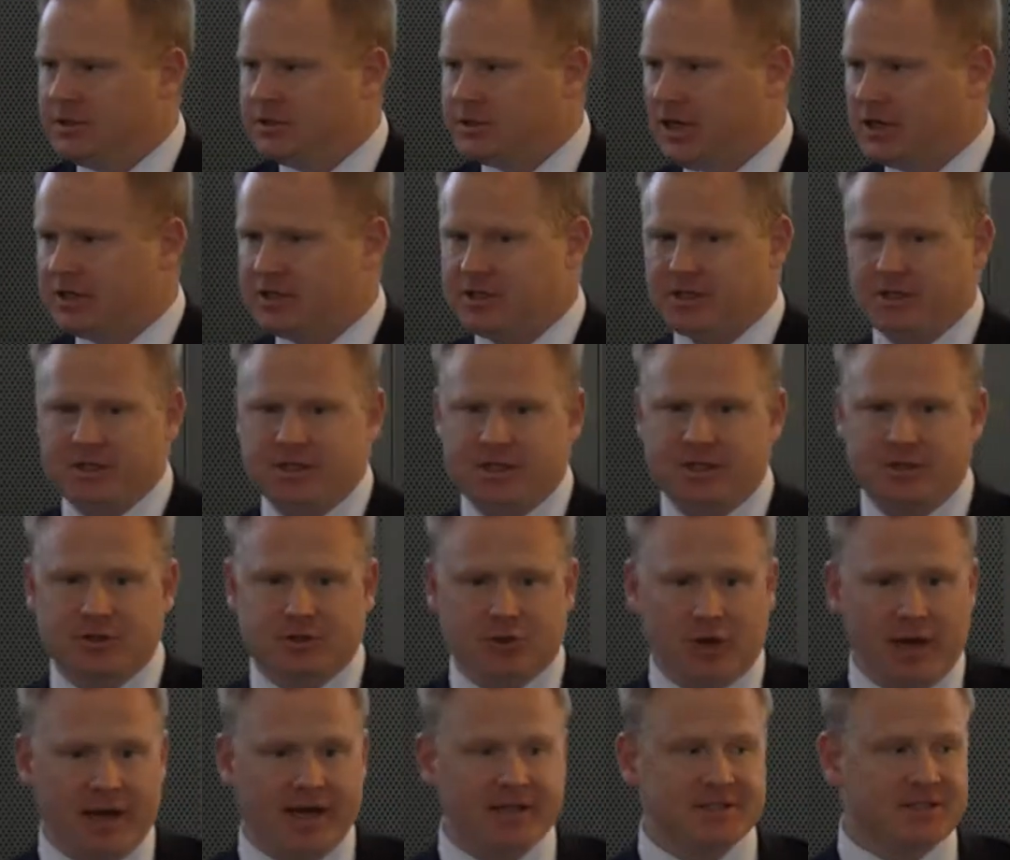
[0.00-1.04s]
Touches and
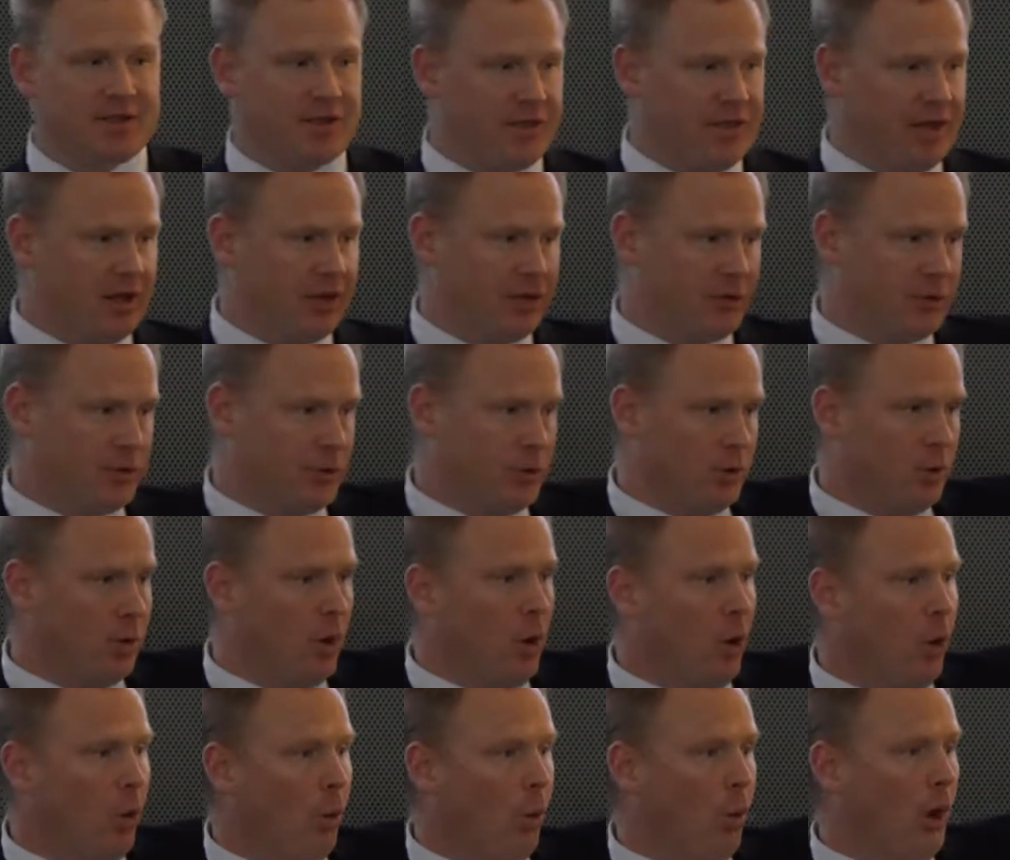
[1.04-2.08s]
tries to think through
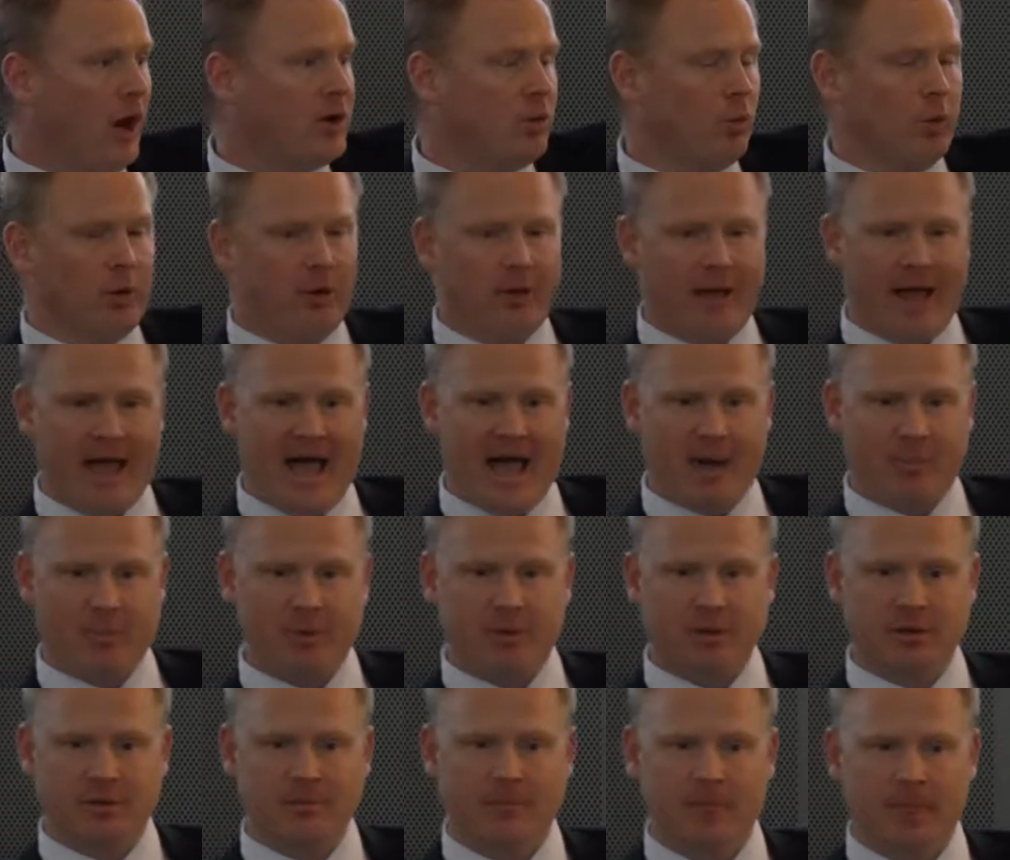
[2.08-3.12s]
what will
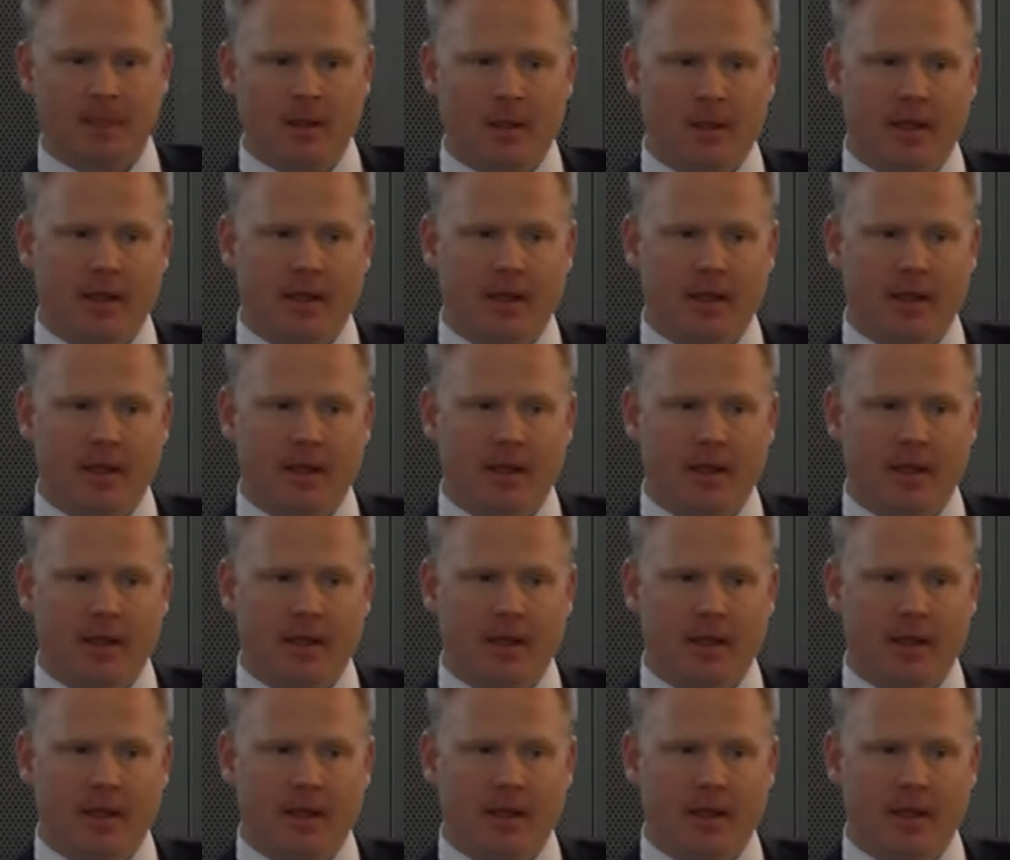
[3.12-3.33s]
happen,